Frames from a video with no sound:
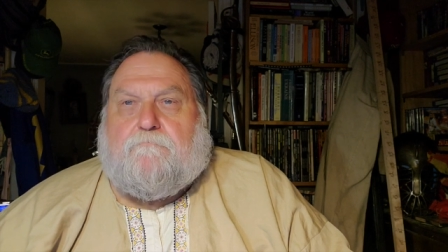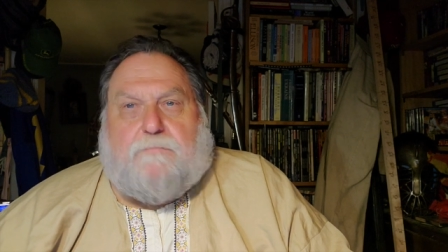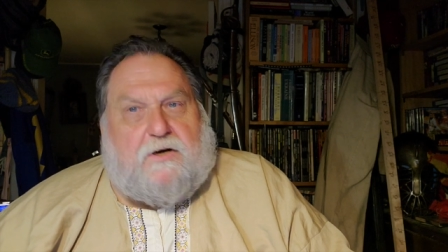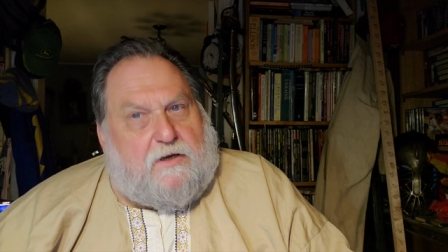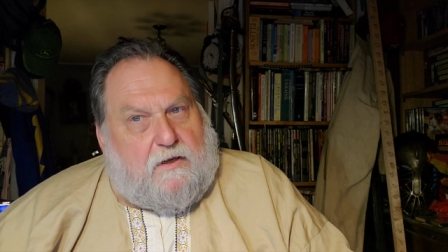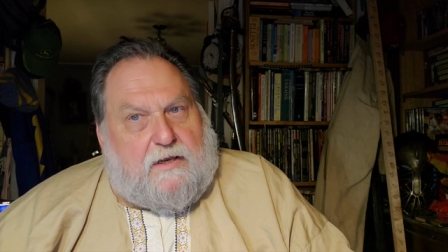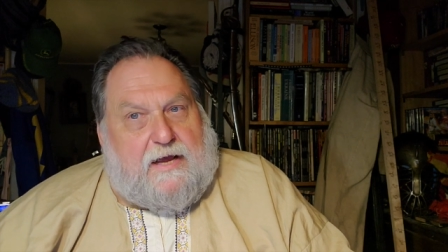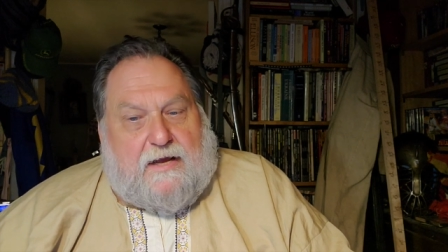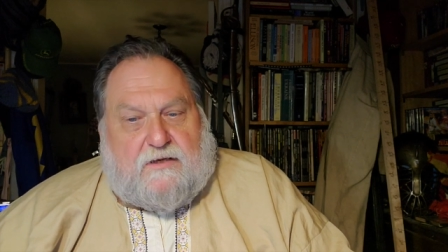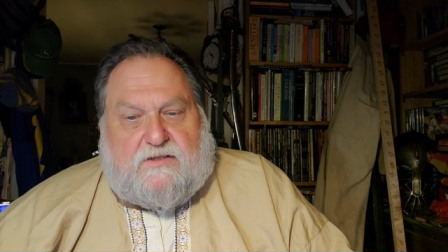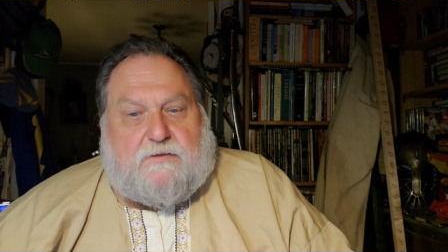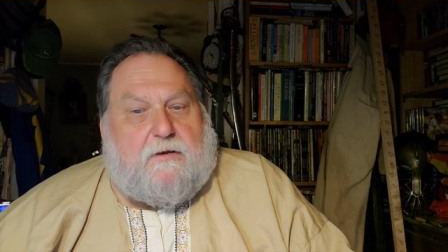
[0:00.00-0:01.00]
But
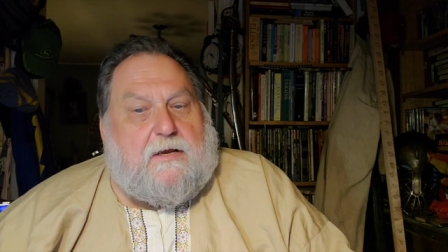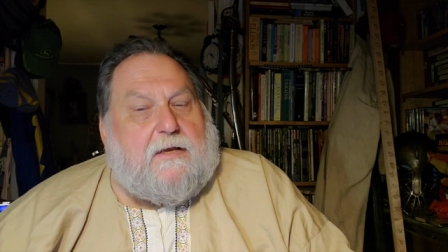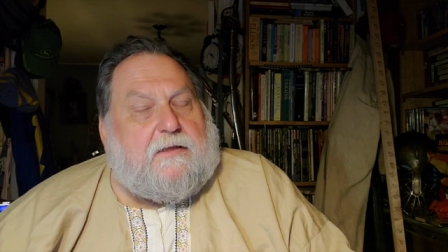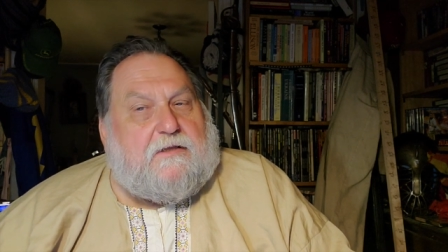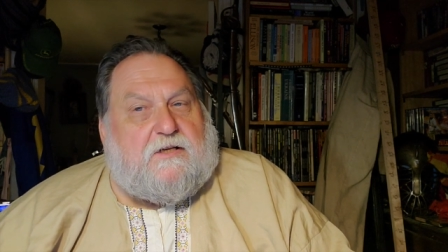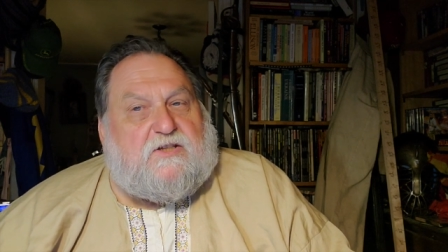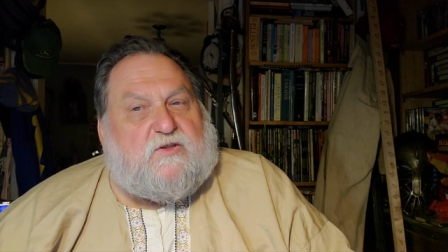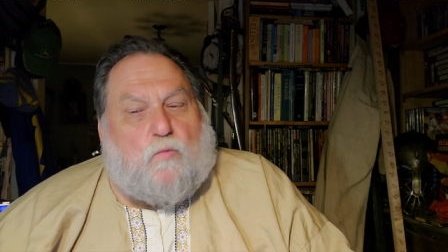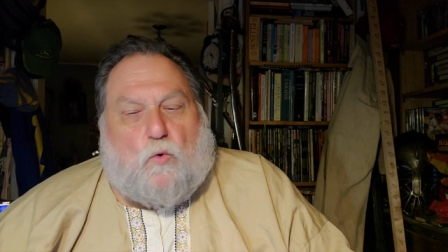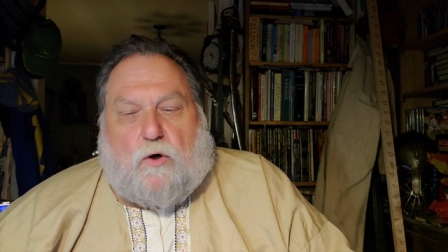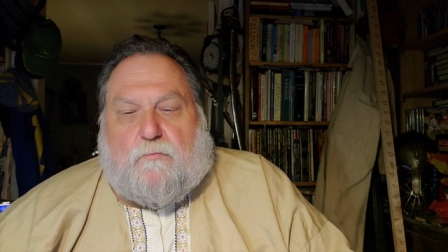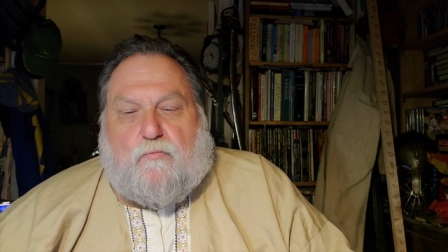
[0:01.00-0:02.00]
alas, this
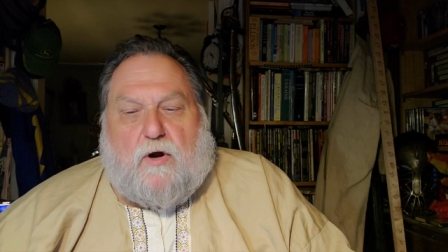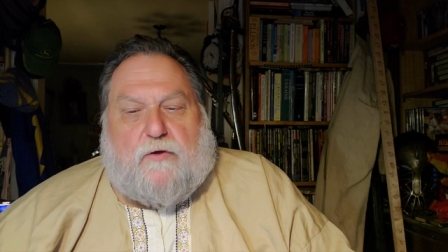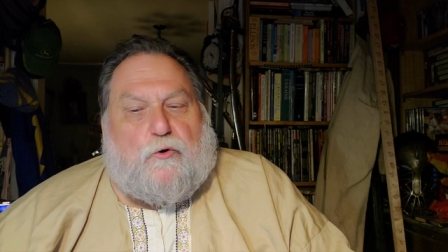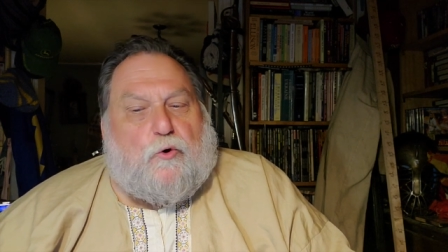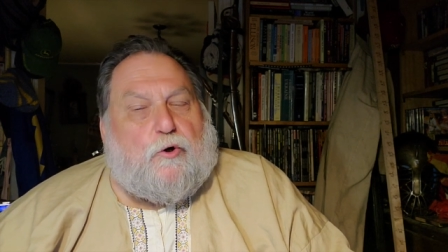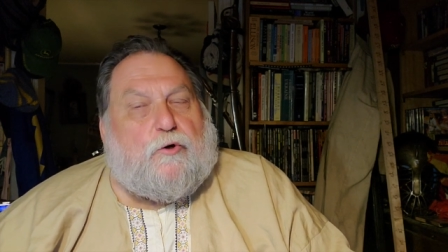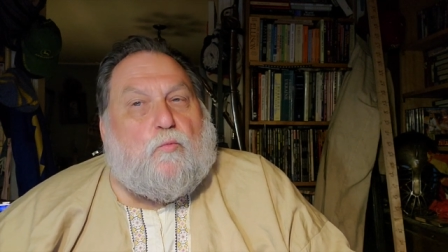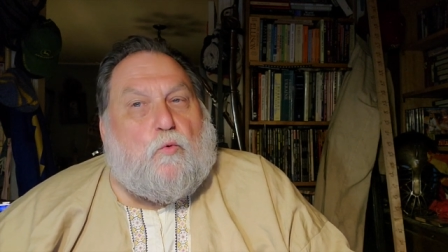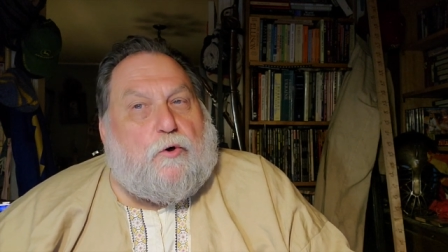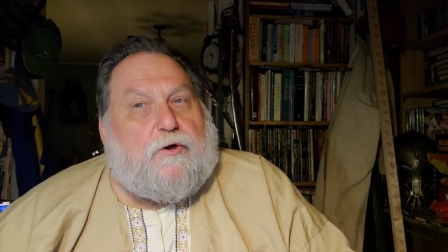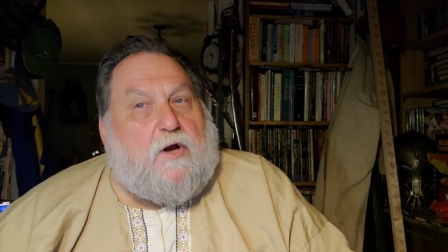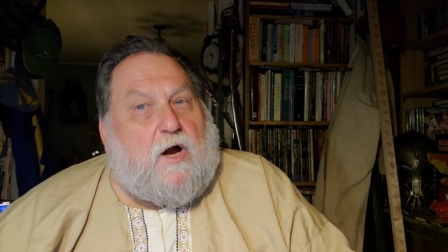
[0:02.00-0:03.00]
sworn brotherhood
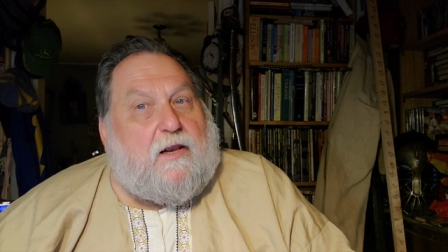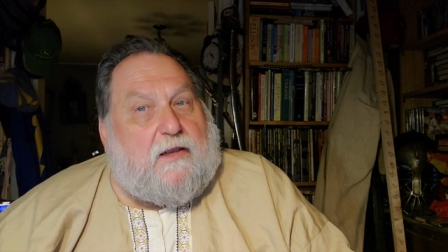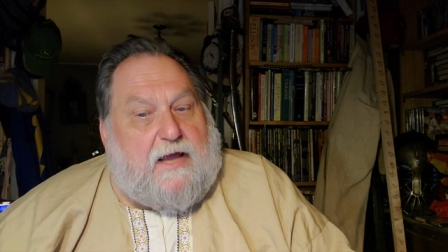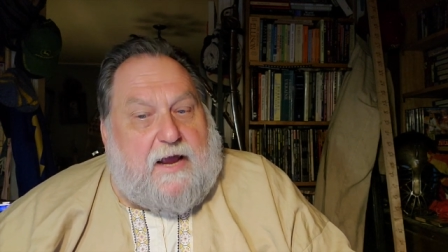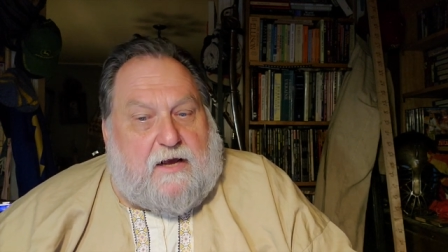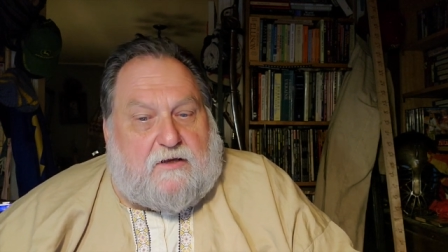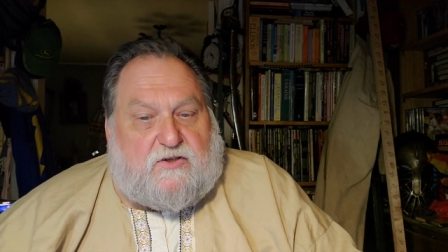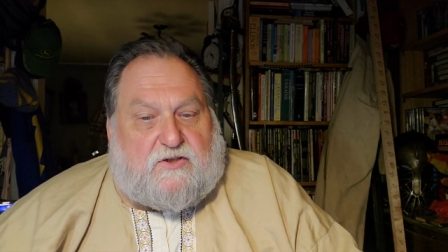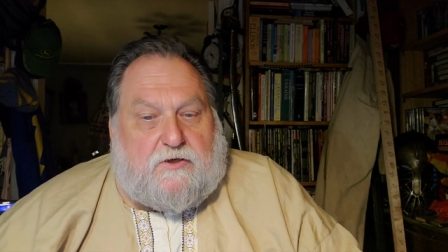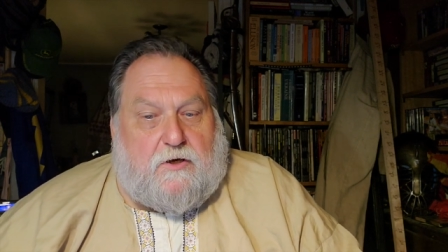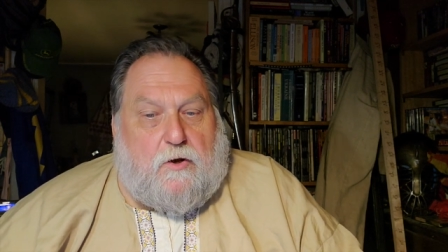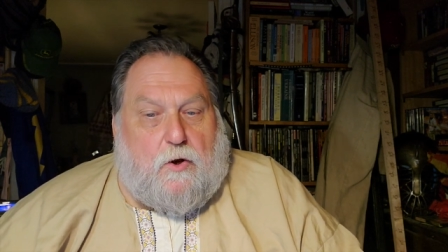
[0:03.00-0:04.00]
would not last,